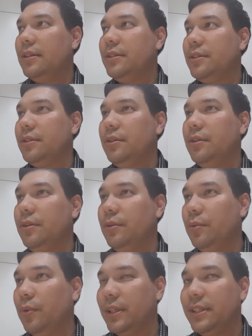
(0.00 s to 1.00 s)
to
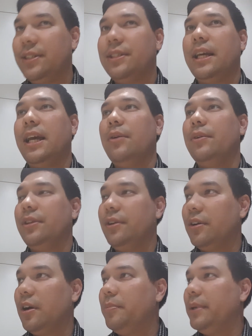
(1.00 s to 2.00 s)
want to stay with
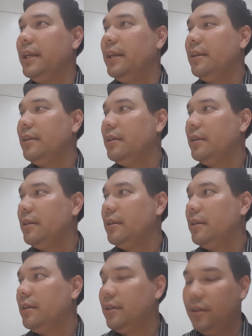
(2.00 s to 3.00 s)
your company,
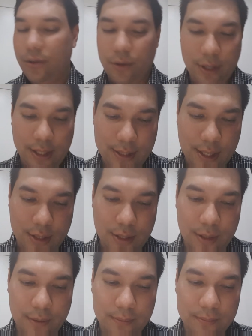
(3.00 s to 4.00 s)
your organization.
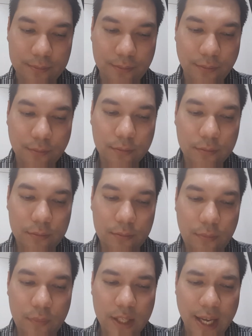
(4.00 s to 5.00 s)

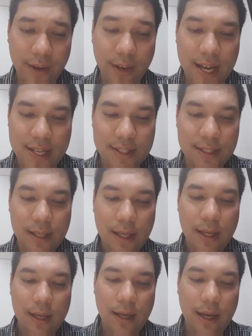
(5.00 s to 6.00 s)
And last,
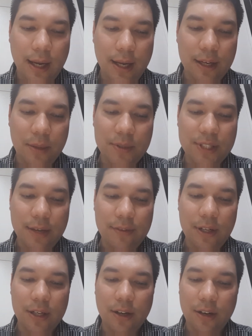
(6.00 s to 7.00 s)
number
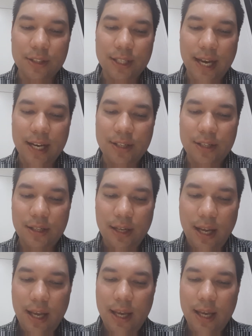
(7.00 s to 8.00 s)
7, a call to action
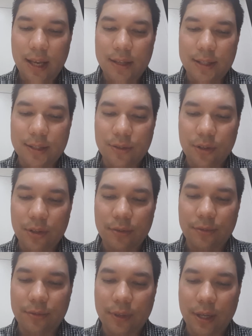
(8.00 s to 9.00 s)
is a sort
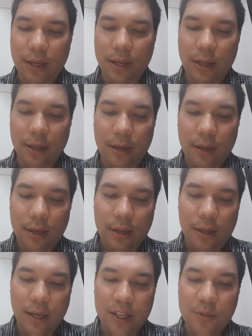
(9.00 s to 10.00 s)
of
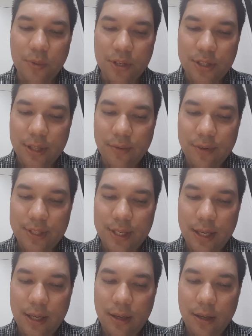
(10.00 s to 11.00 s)
expression that we
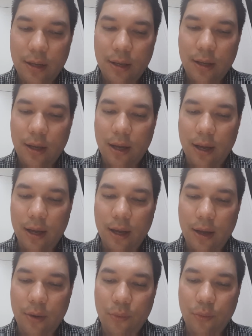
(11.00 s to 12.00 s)
say
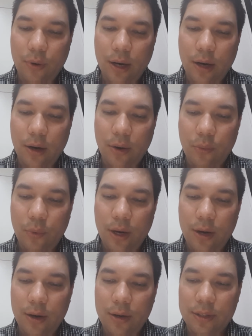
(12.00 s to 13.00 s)
where we
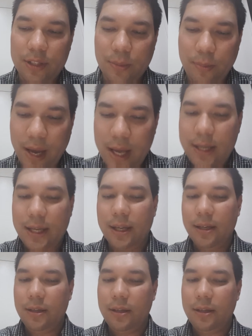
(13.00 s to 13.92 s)
are demanding